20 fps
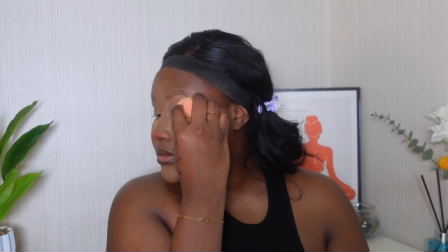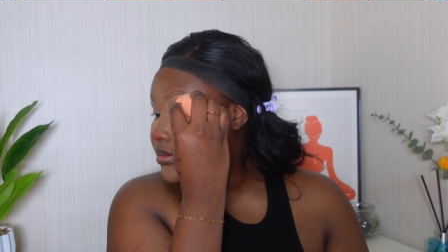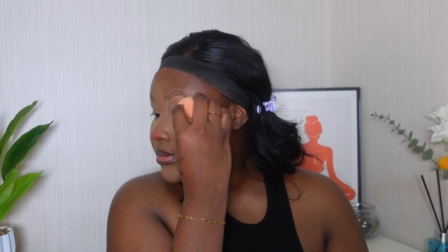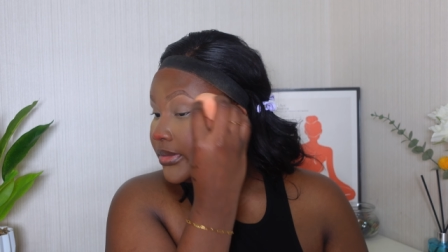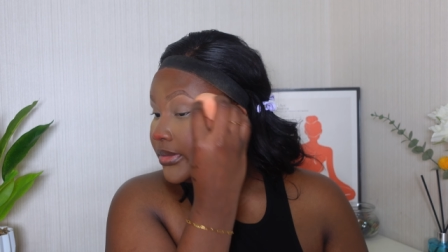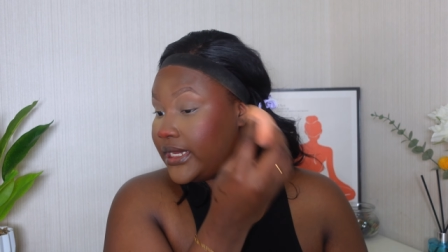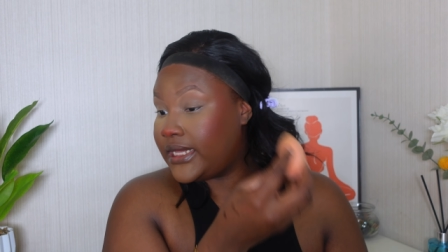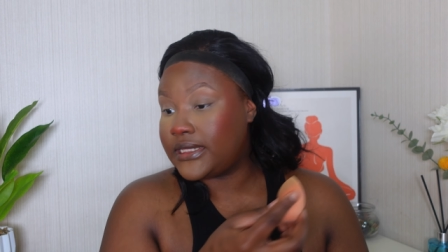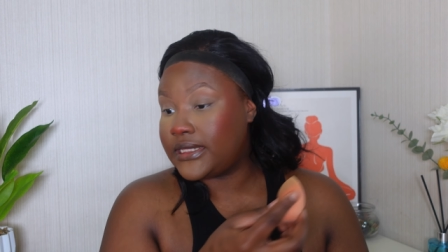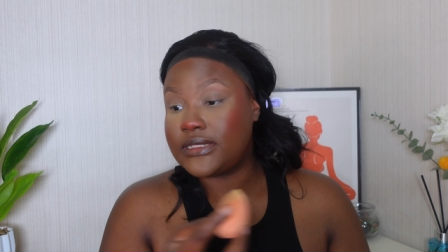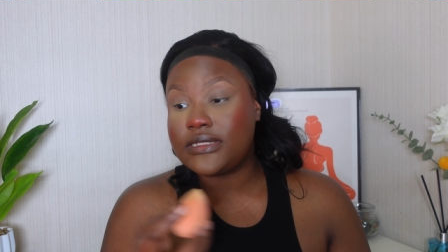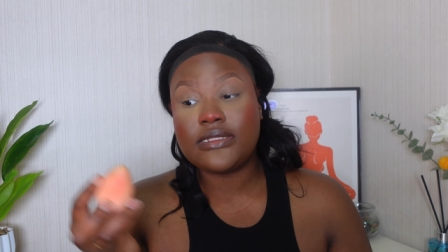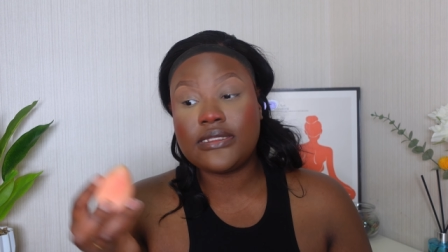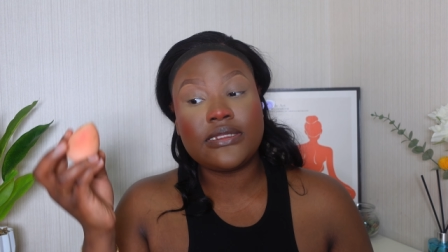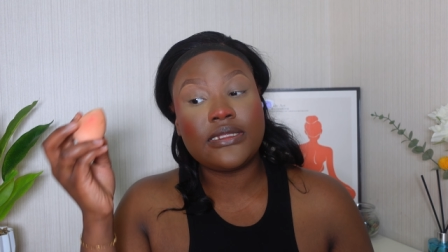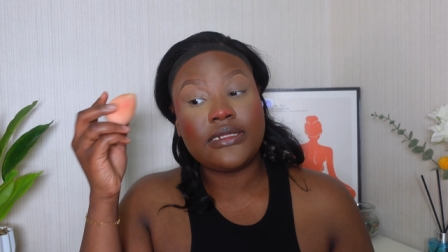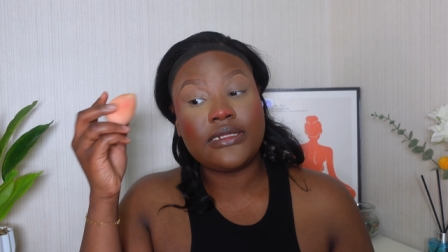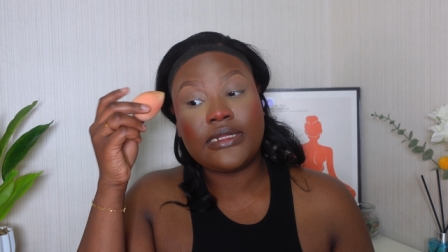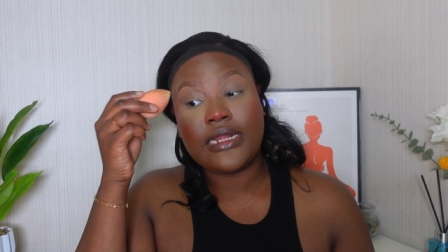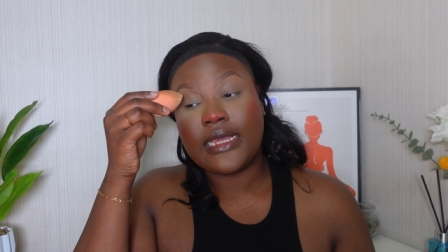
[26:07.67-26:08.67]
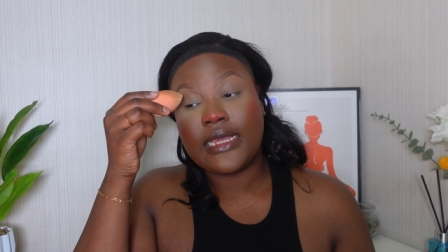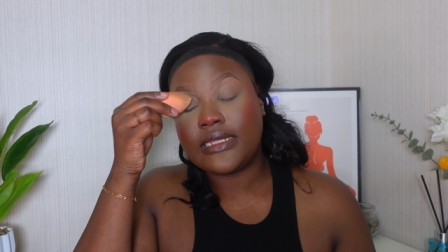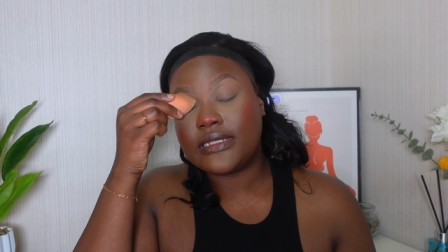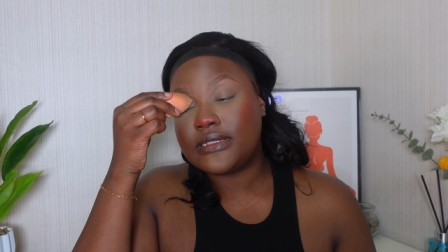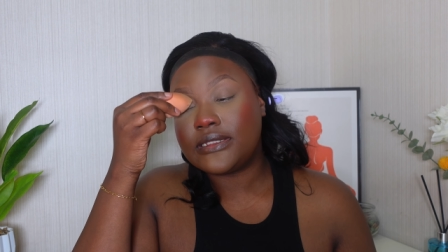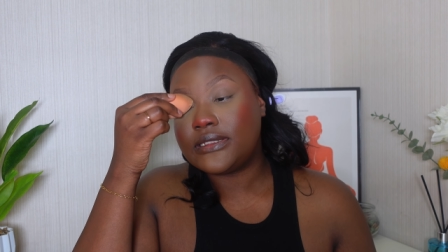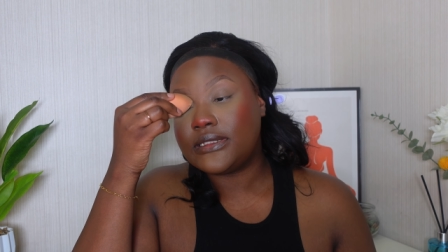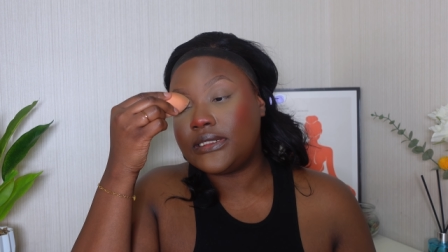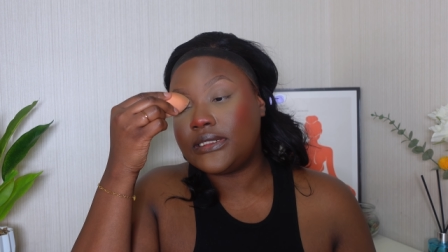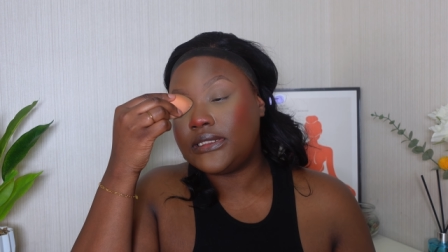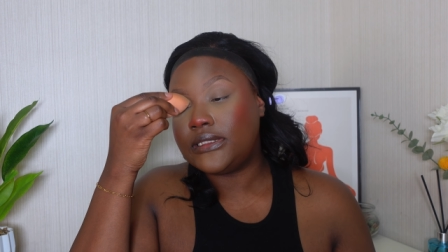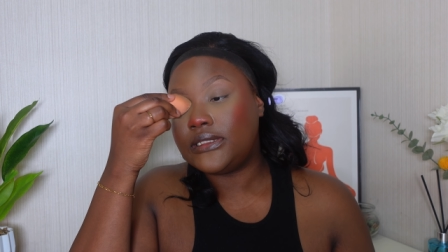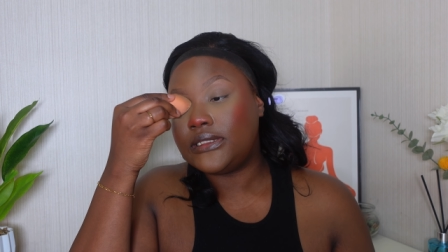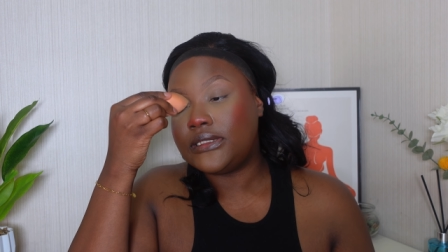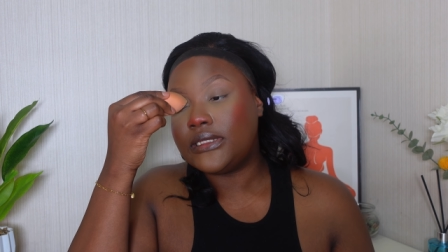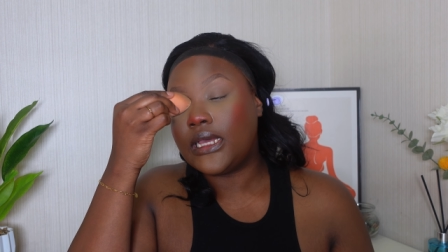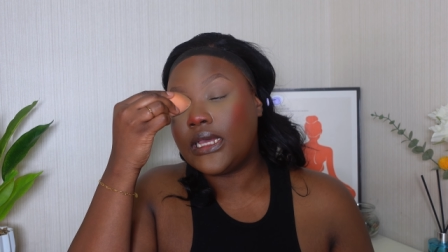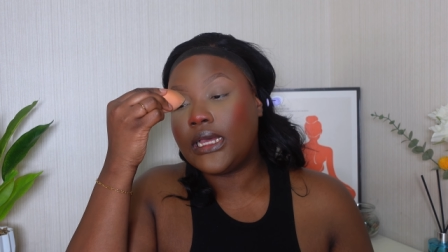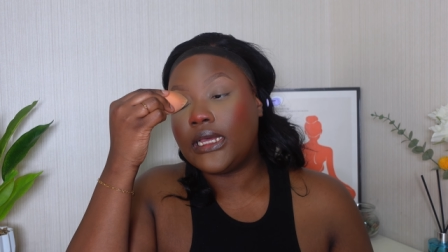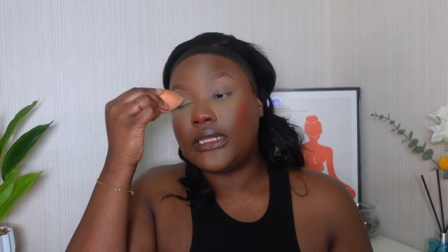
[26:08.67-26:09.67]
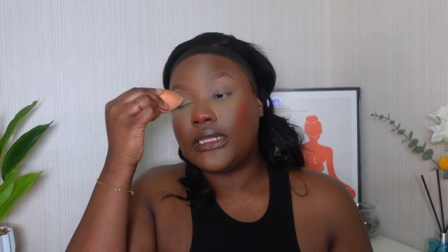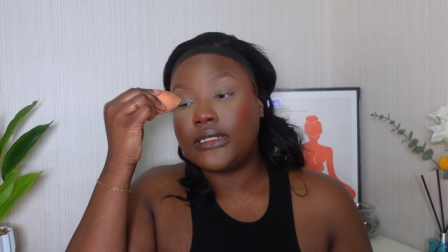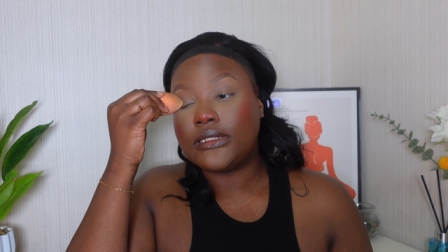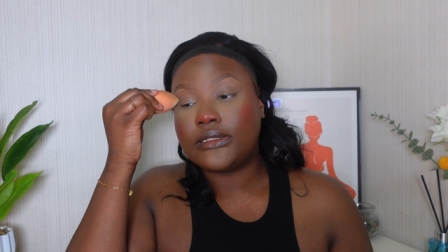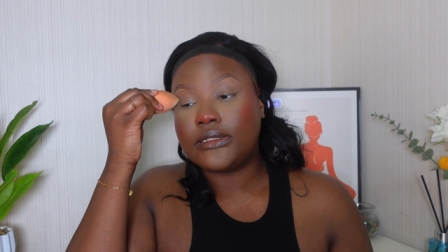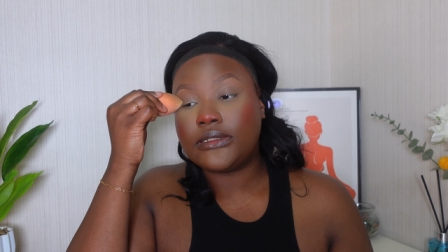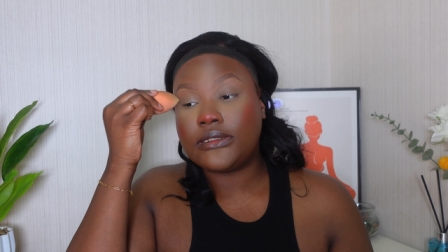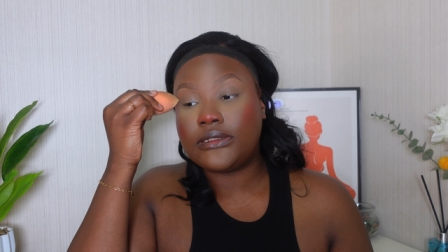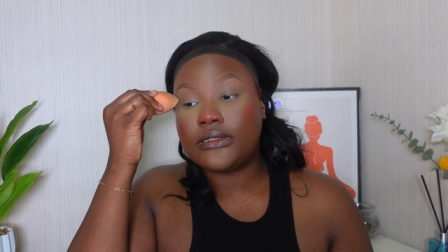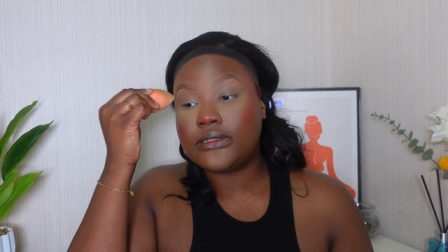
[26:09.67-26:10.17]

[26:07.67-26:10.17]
blends nicely and